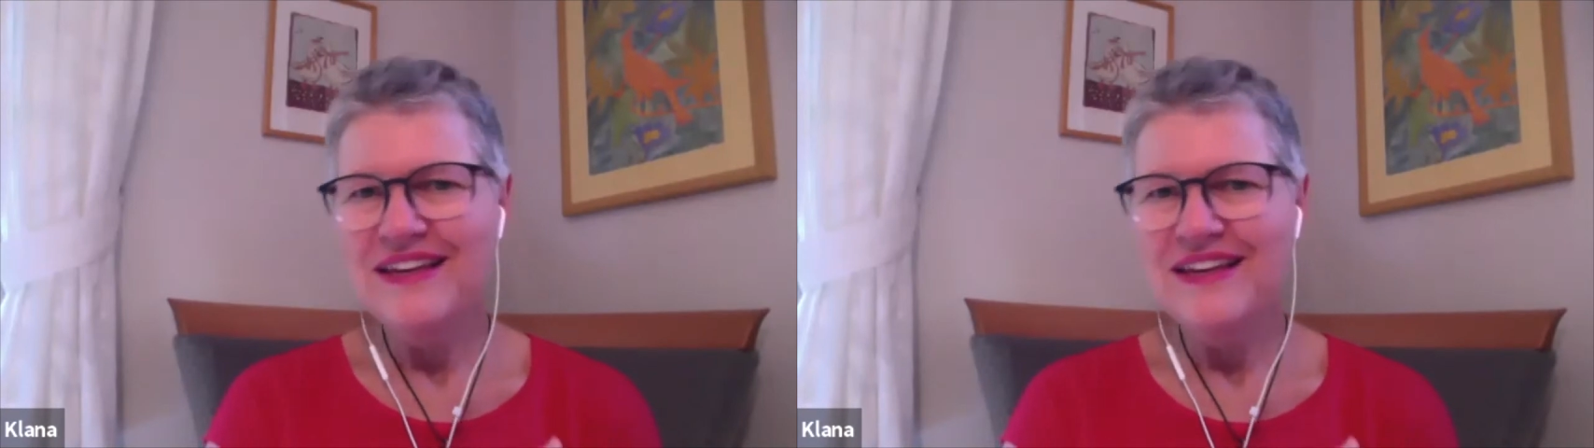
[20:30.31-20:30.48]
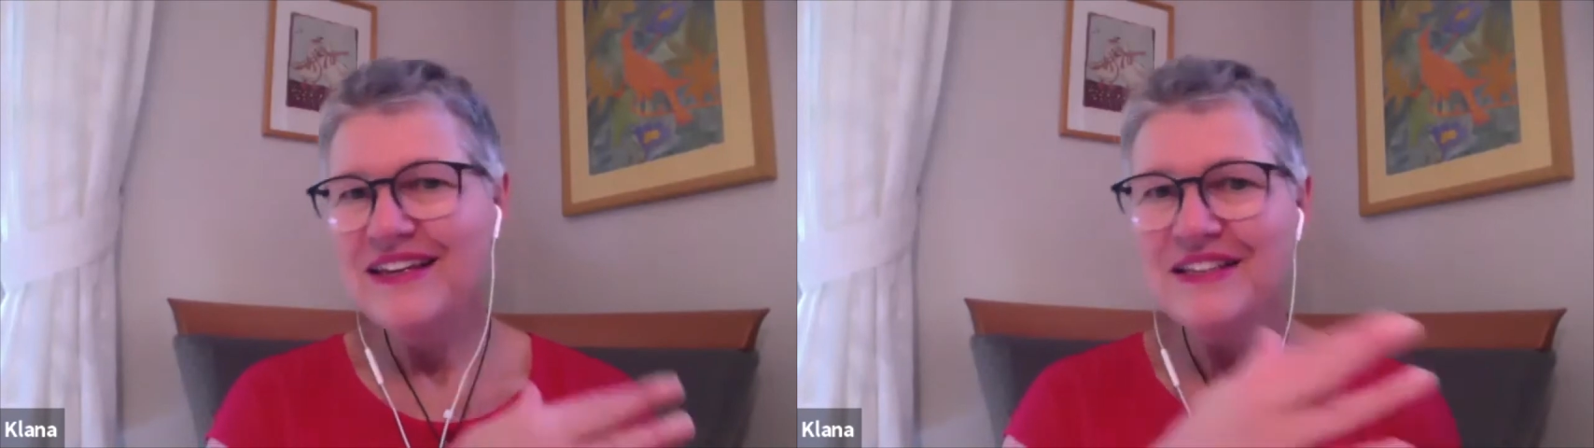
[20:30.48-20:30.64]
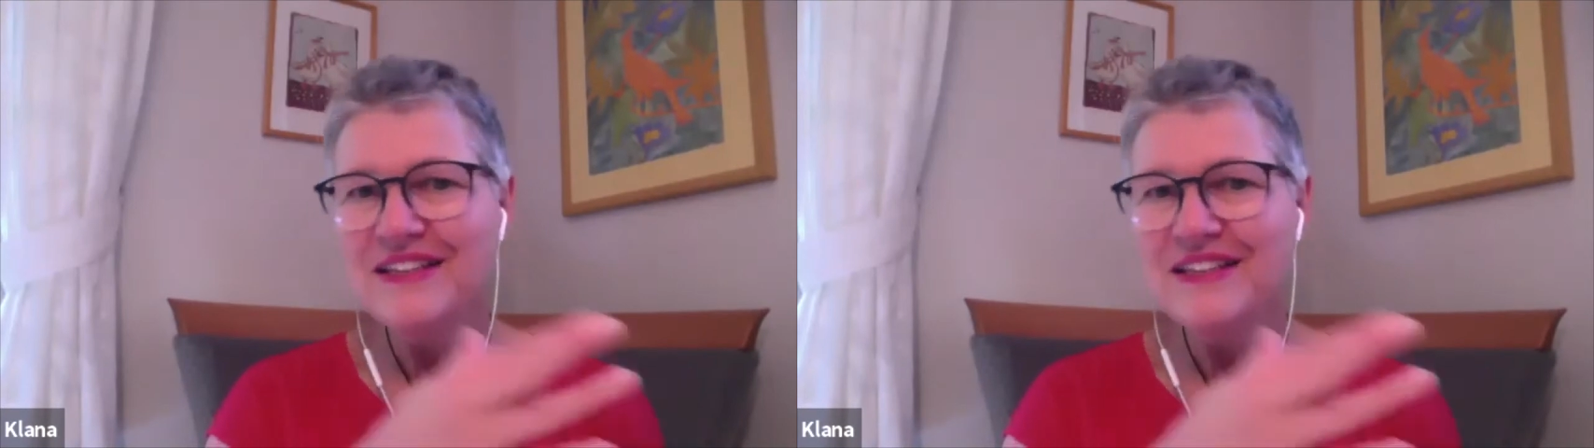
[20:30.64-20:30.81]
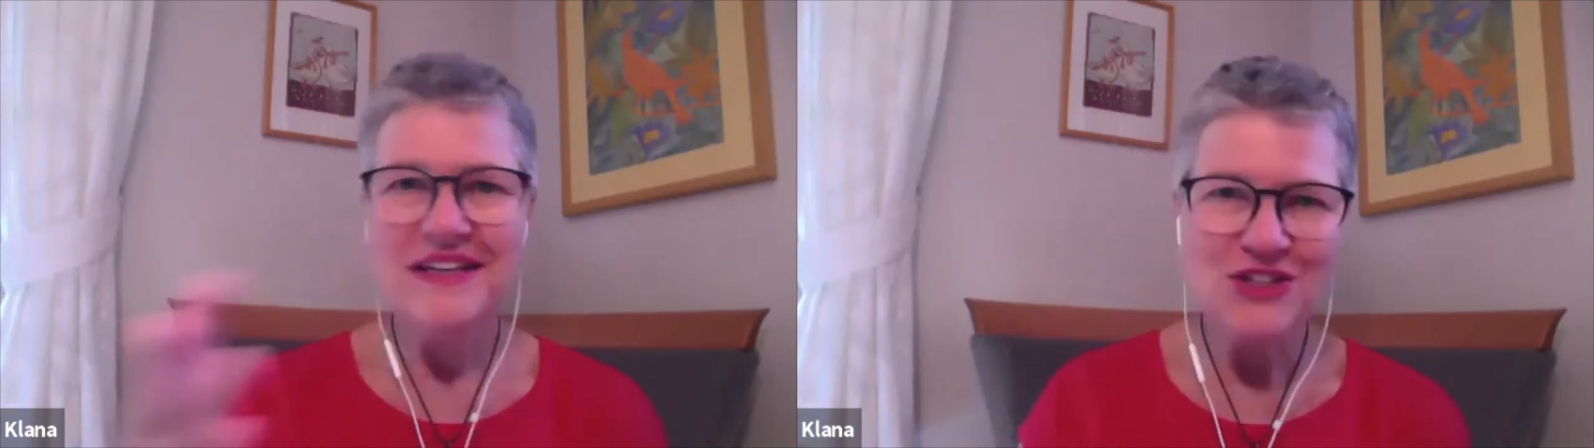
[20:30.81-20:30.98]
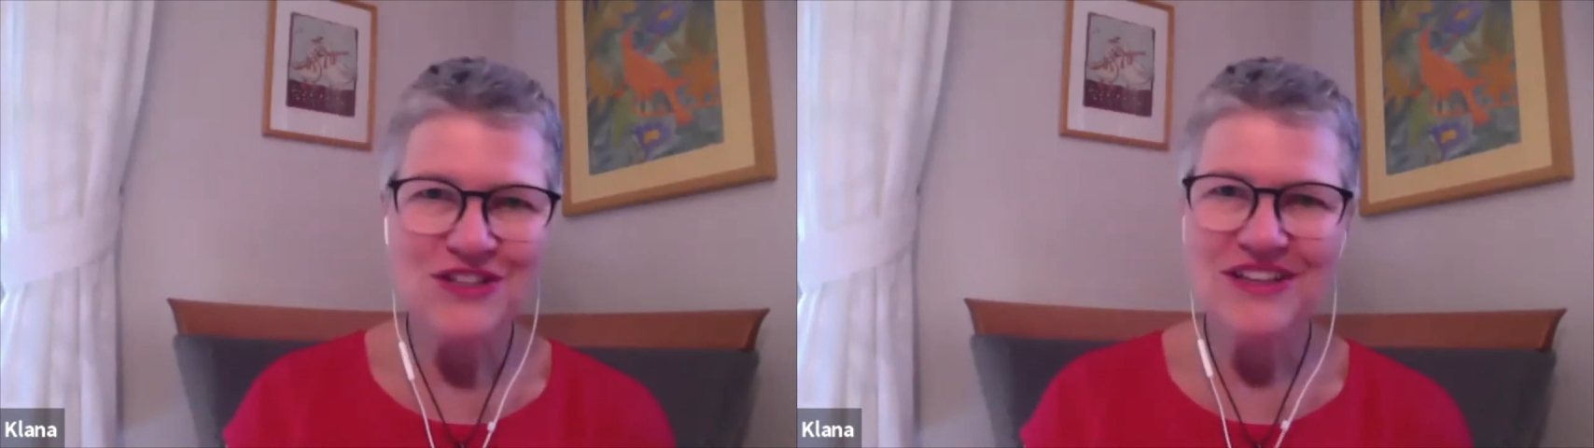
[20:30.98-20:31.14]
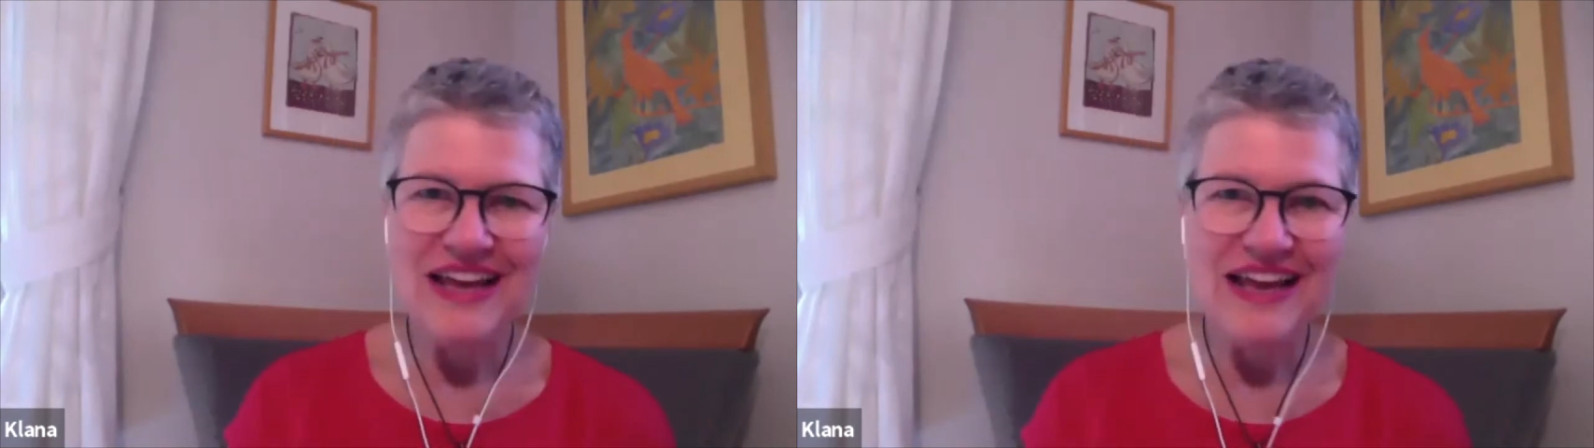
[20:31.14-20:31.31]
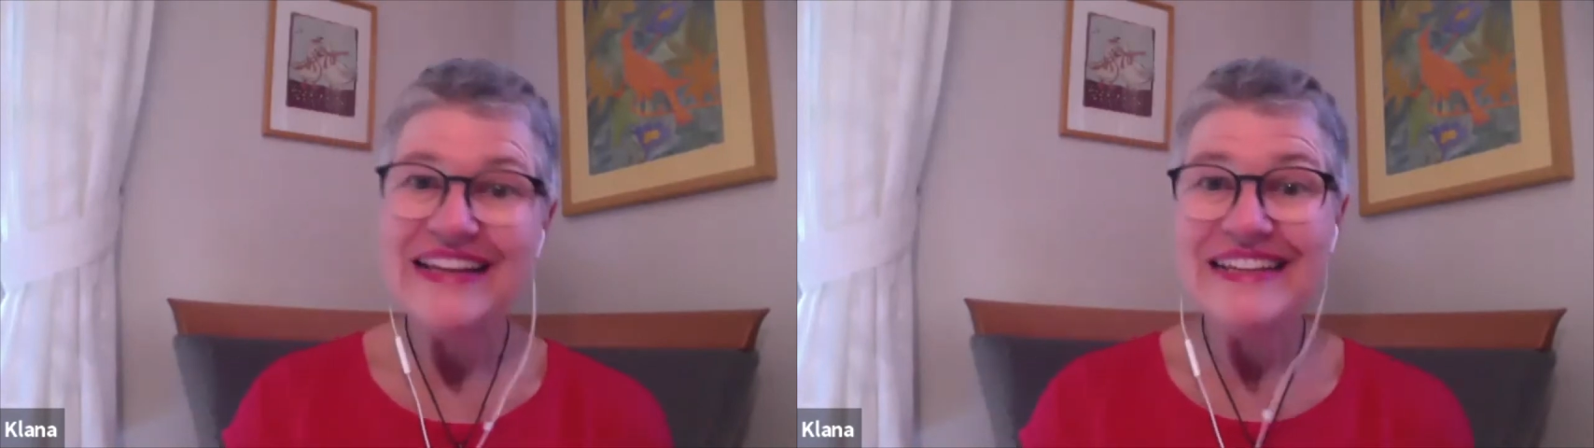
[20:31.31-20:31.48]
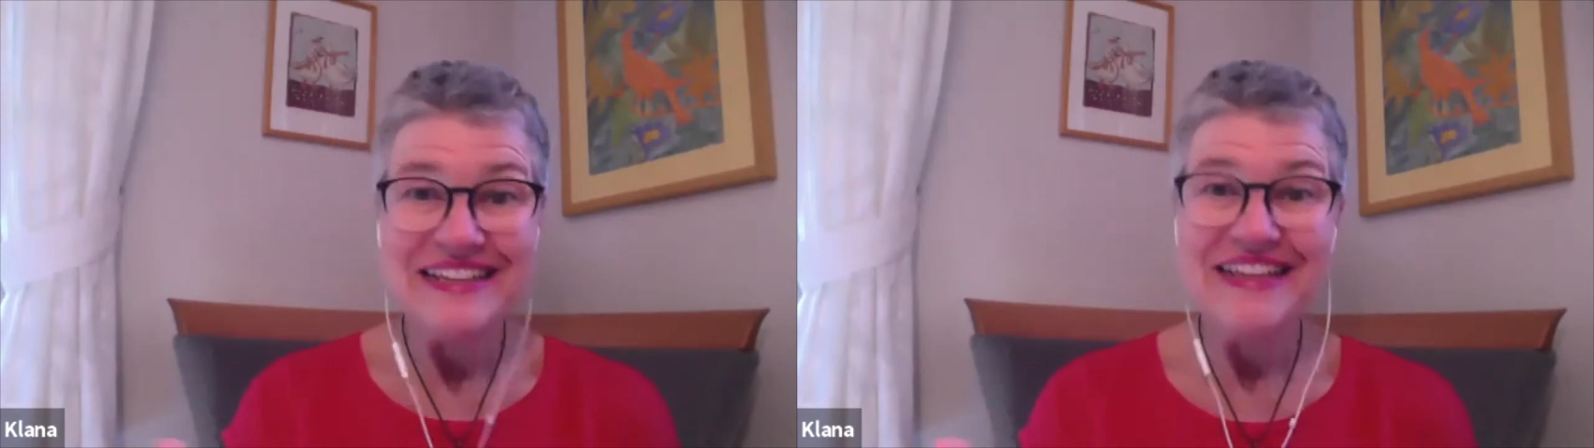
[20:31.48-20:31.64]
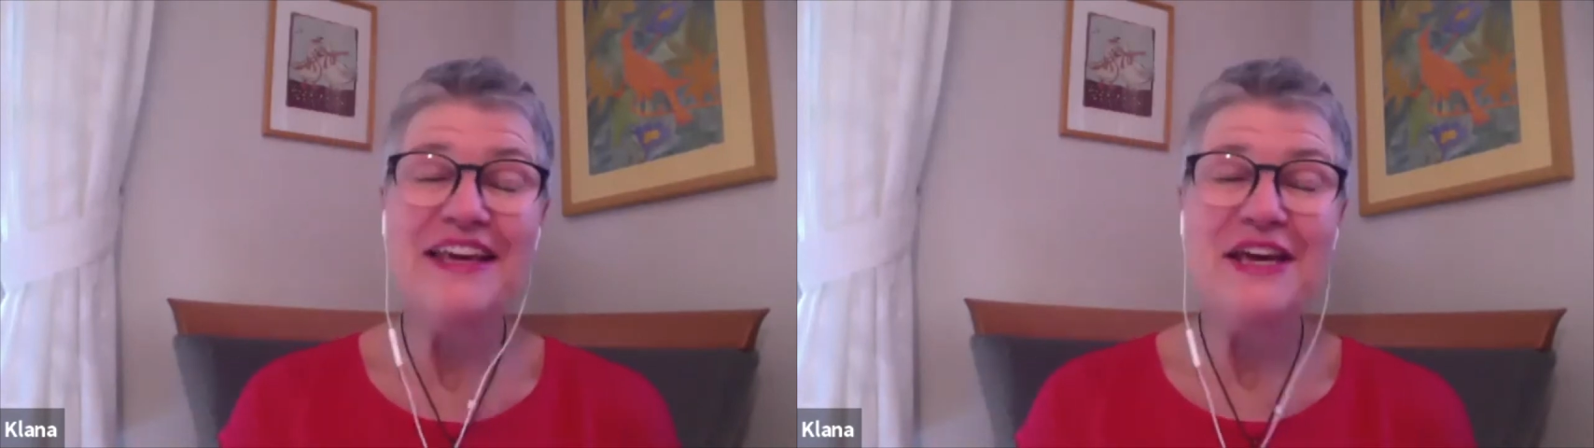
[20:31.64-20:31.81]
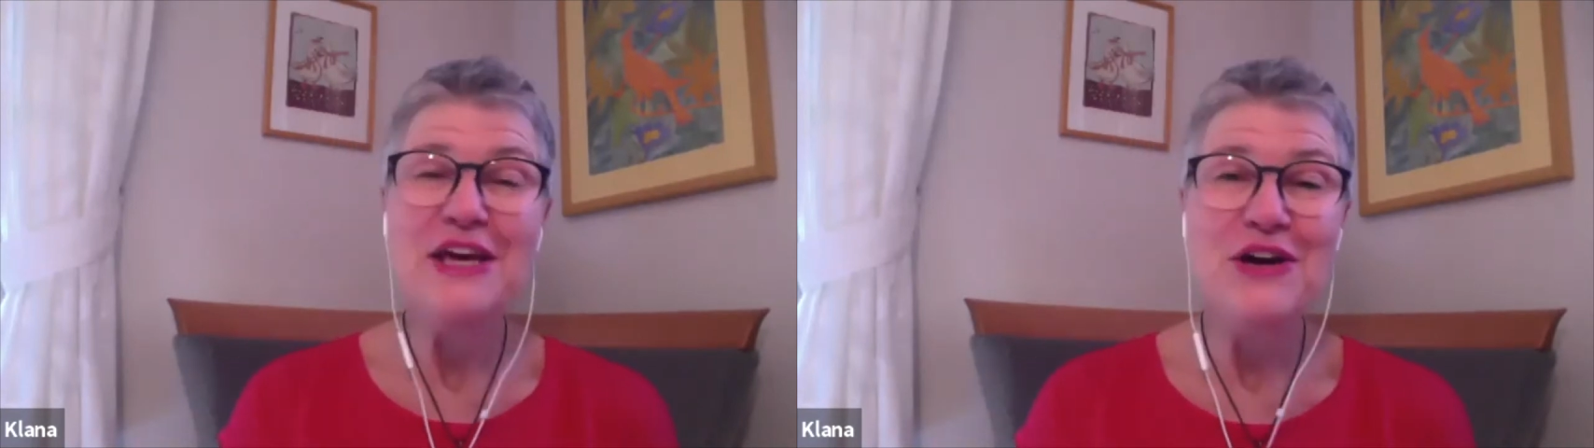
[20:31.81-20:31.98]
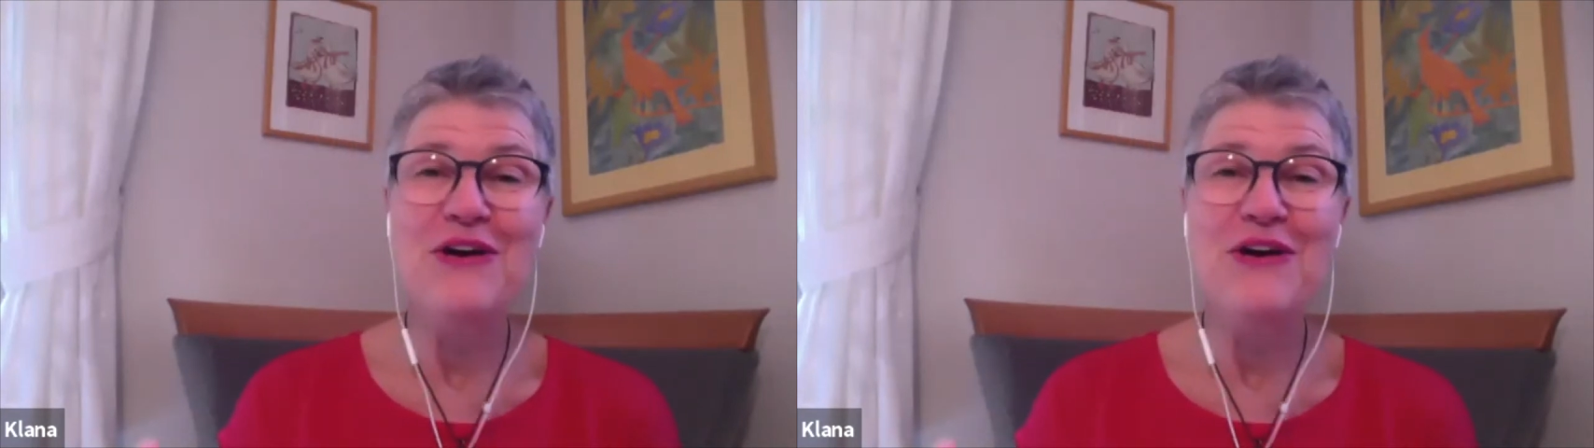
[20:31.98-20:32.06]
internationality